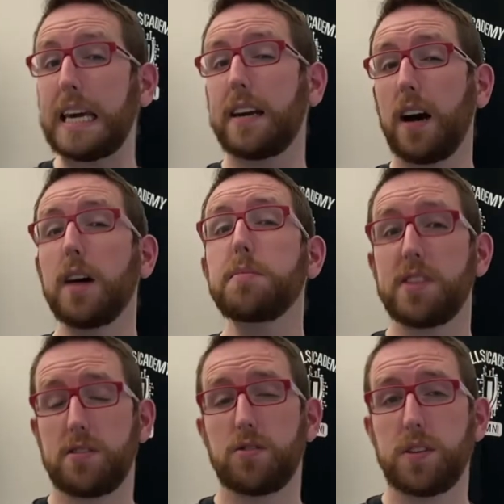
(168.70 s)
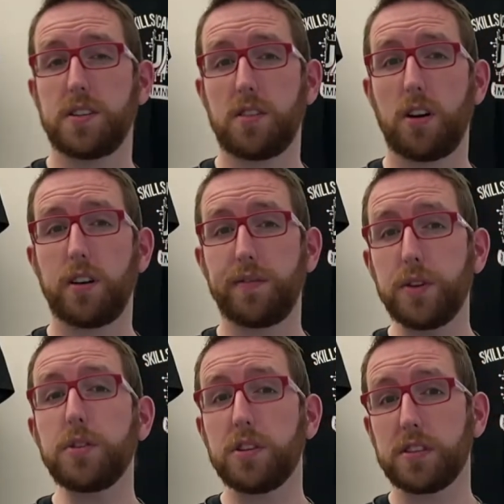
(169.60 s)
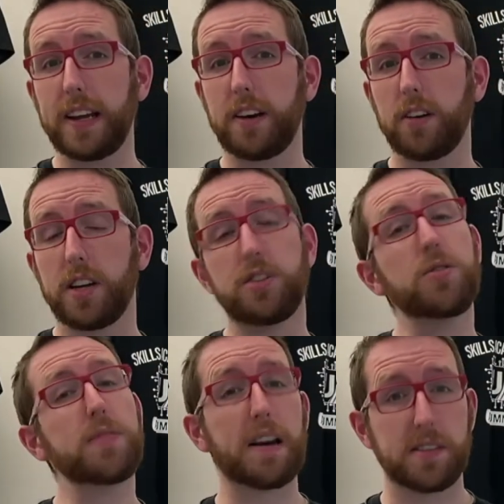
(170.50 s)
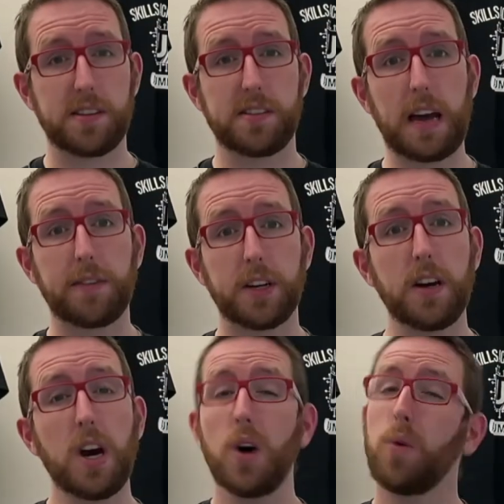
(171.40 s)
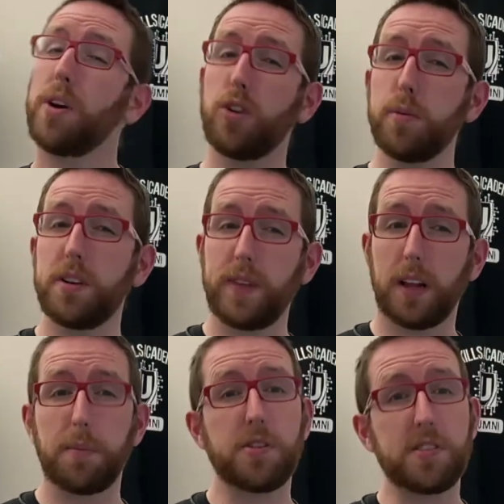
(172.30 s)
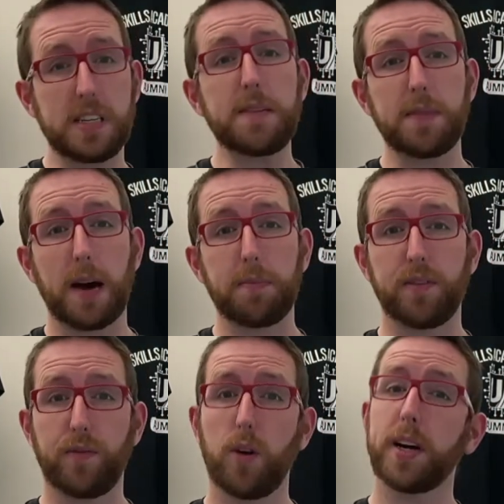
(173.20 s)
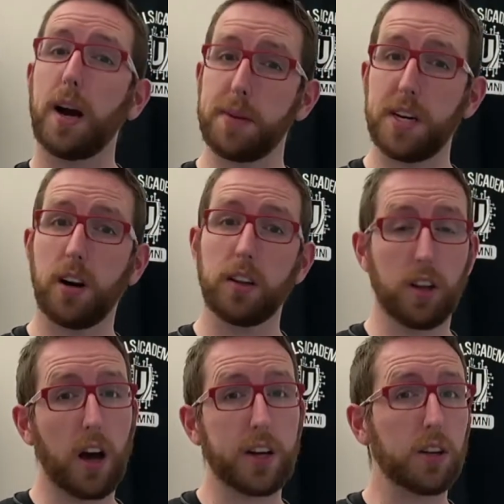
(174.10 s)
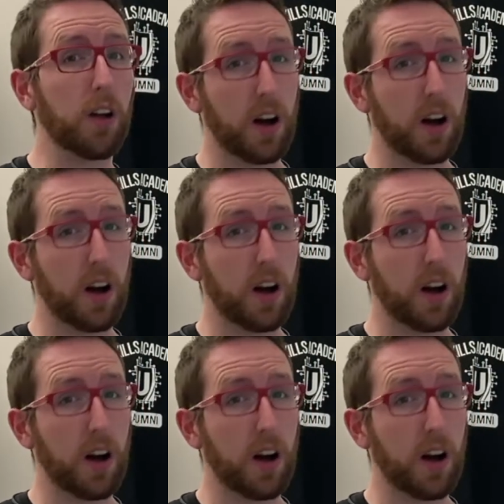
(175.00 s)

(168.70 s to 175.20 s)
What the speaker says: GitHub's history started a few years later in 2007 when a group of developers teamed up to form a company called Logical